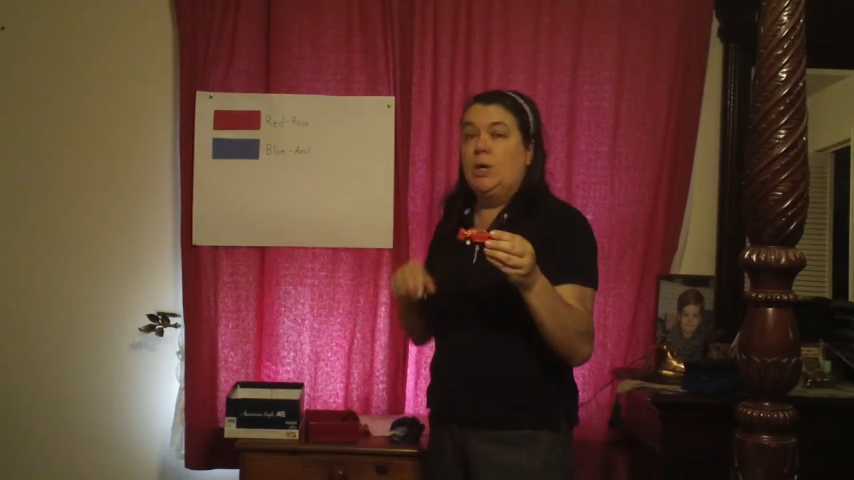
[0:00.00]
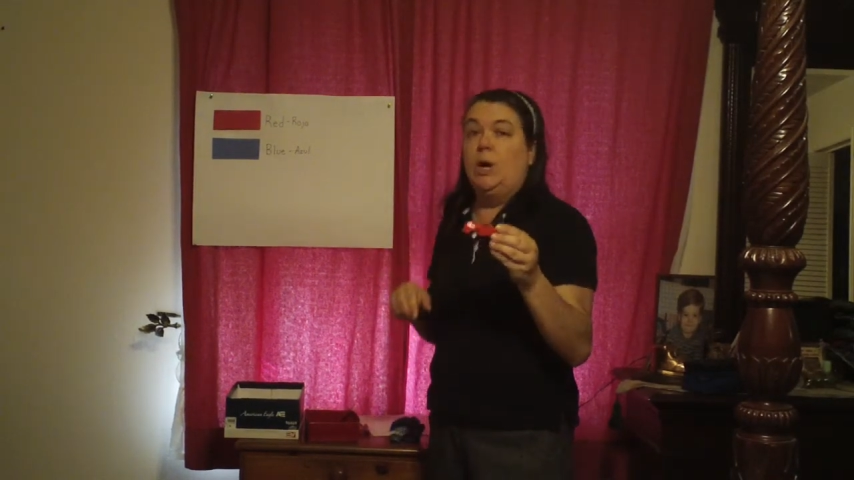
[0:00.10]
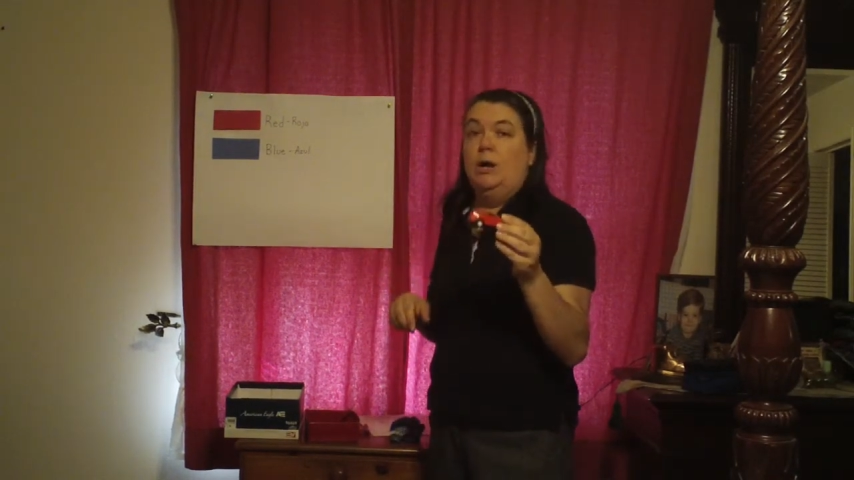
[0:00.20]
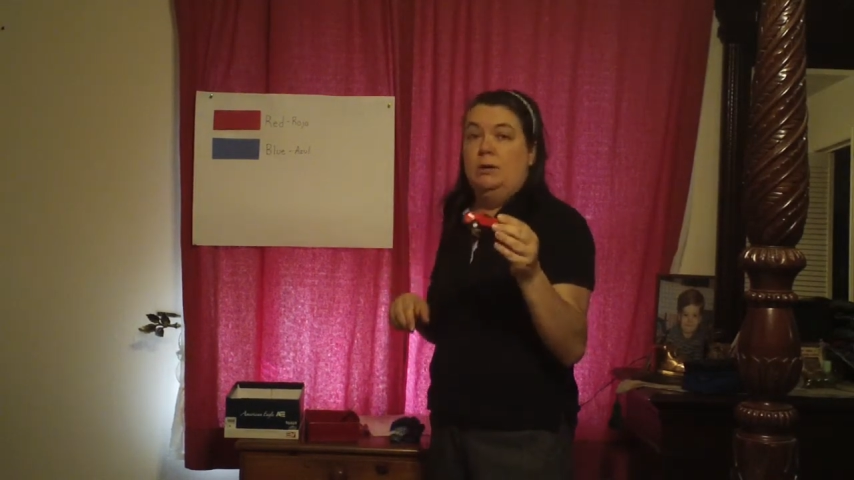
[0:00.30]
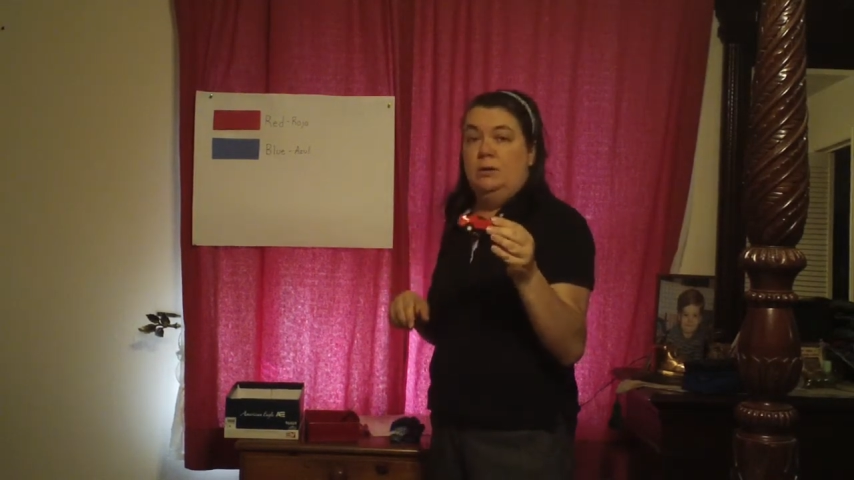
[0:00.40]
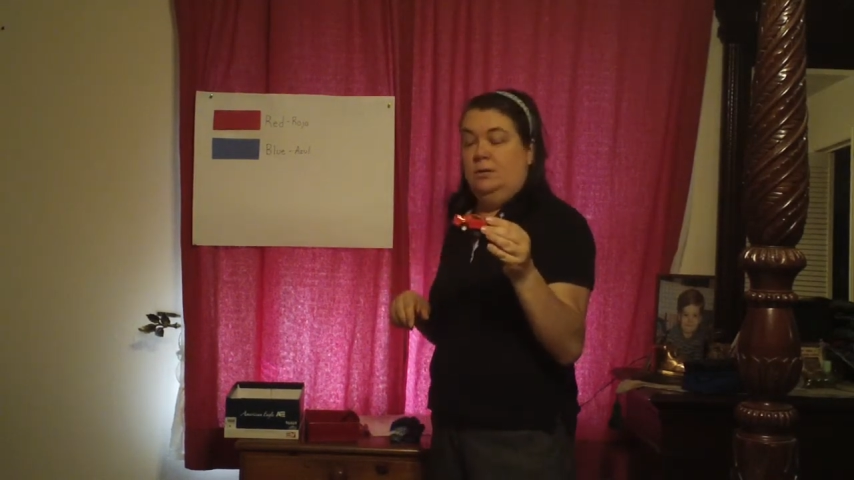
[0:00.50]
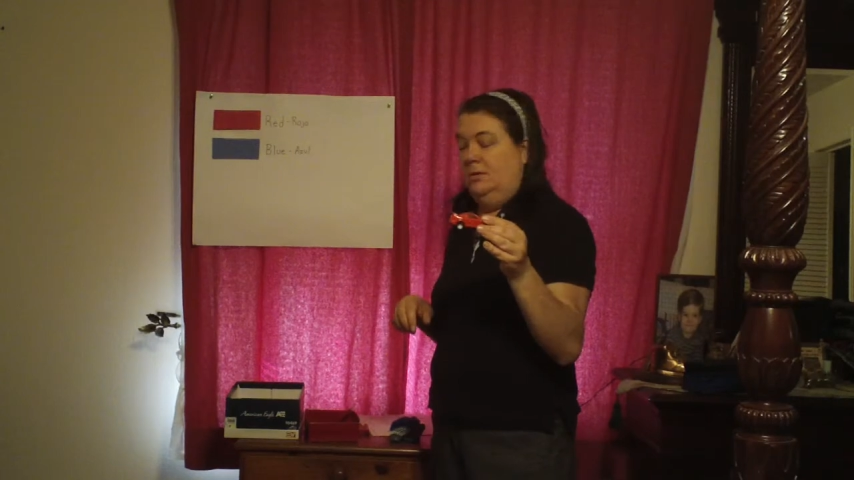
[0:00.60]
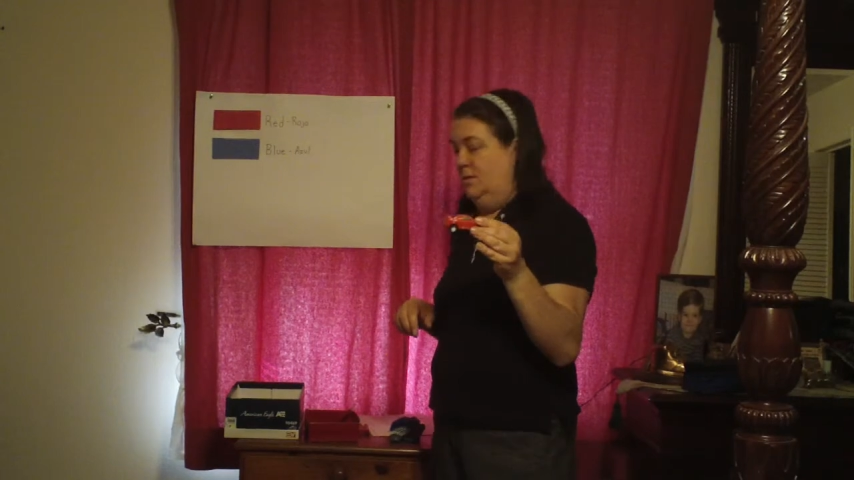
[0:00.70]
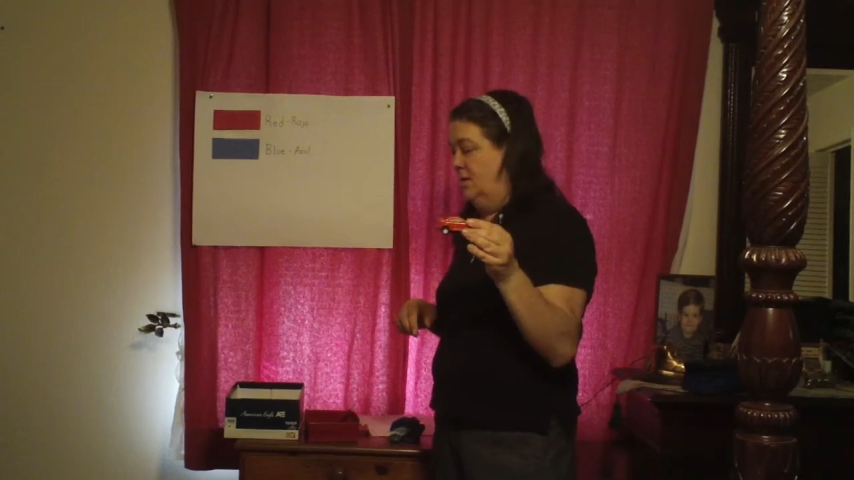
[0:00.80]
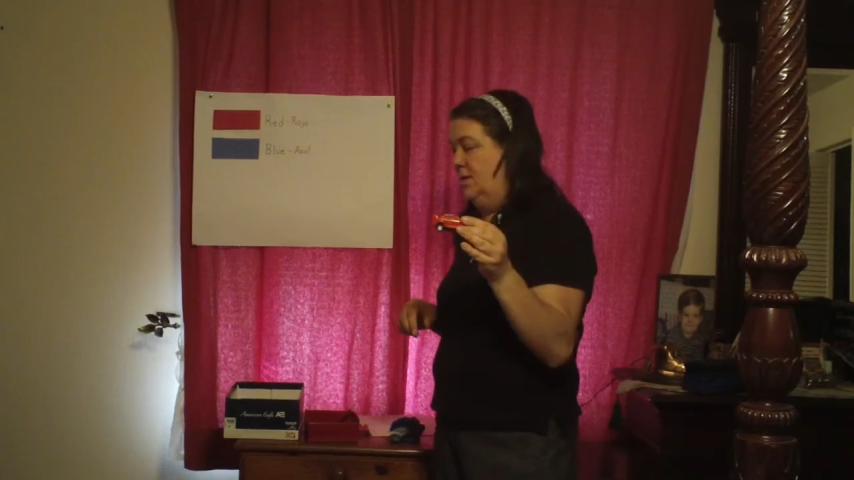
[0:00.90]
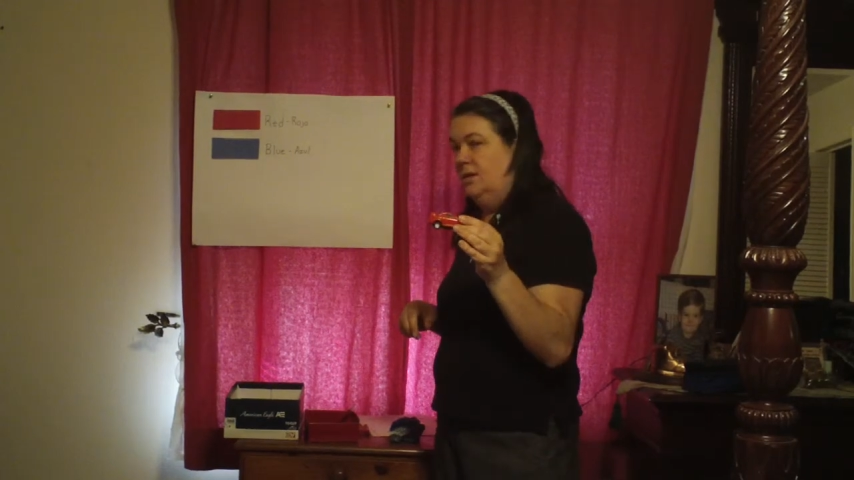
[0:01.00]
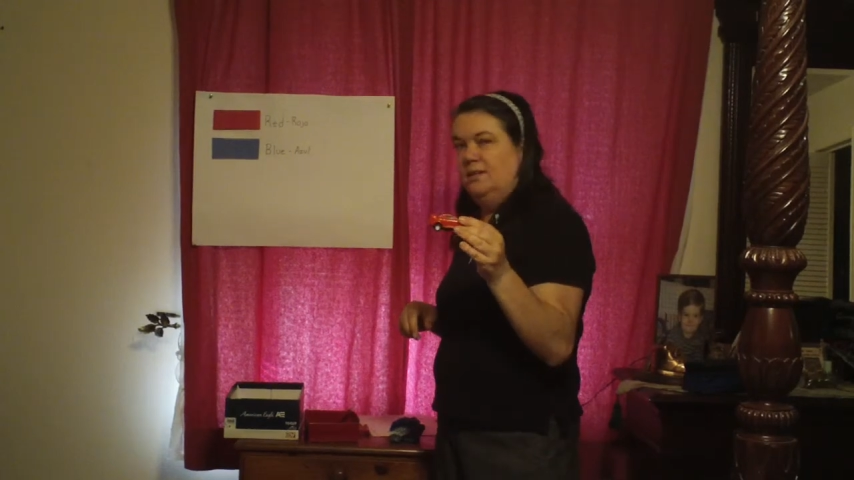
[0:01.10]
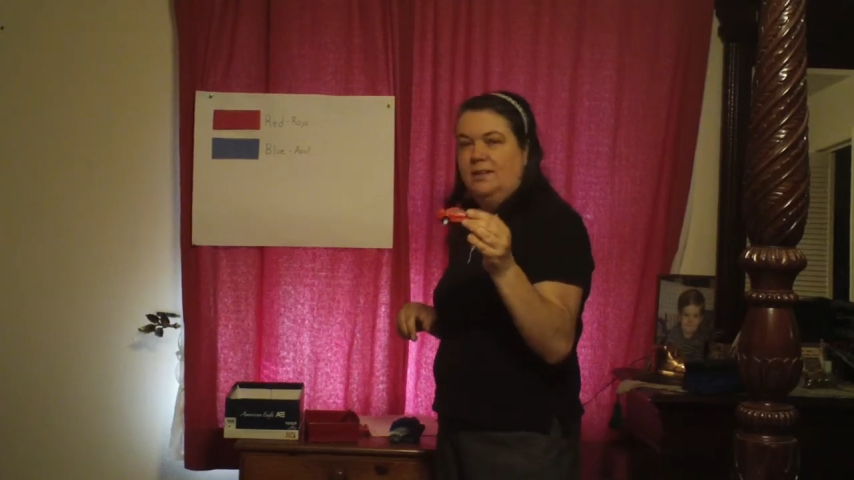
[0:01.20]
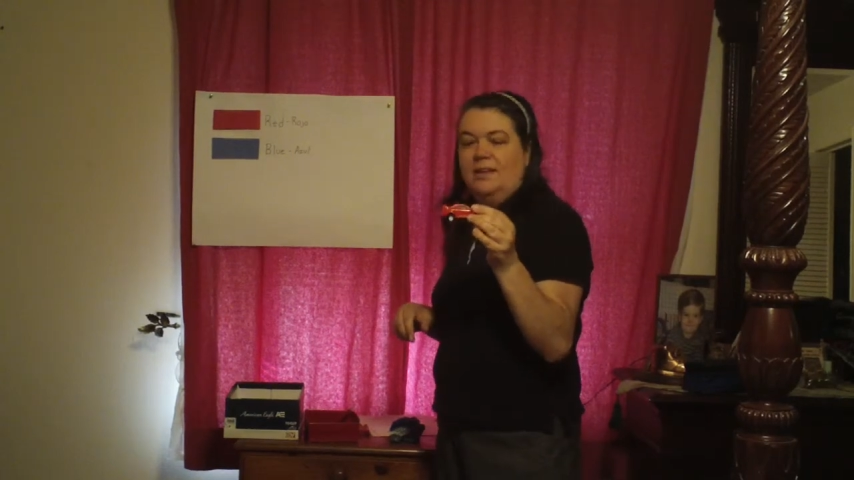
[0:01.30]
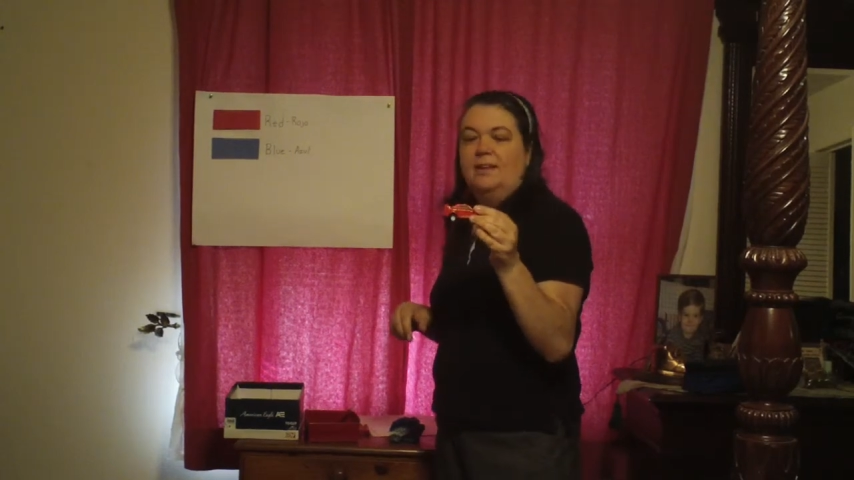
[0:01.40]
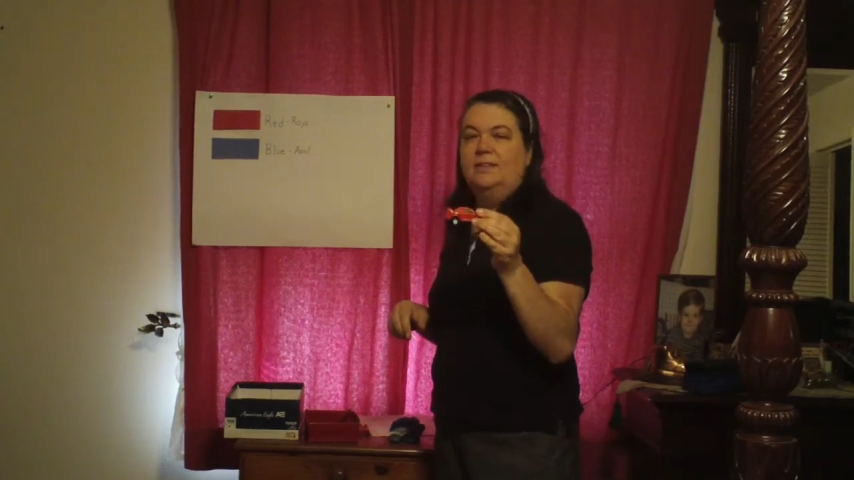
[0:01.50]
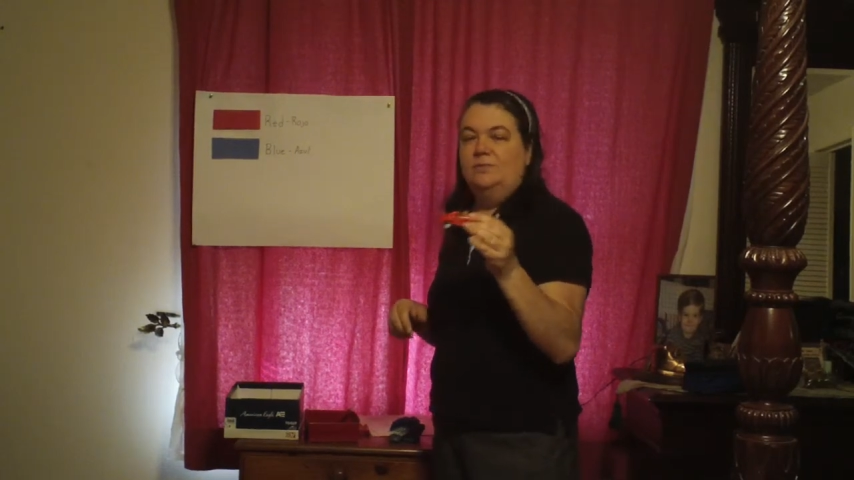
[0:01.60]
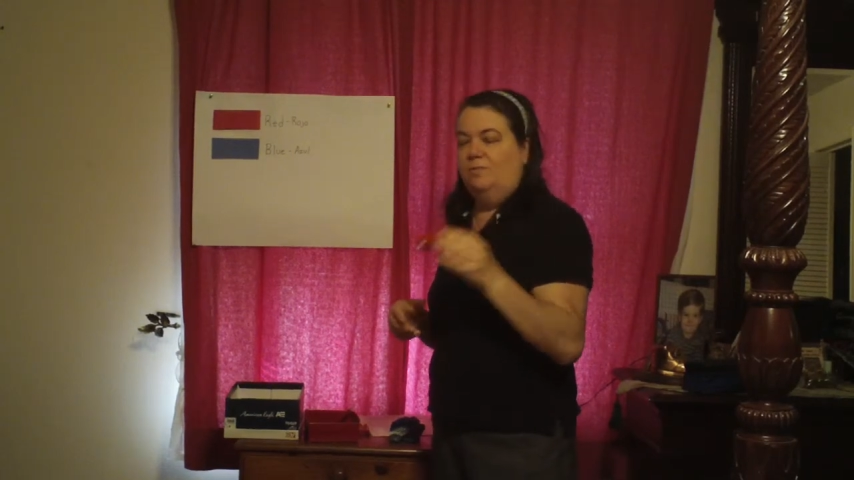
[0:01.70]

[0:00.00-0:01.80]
car? It is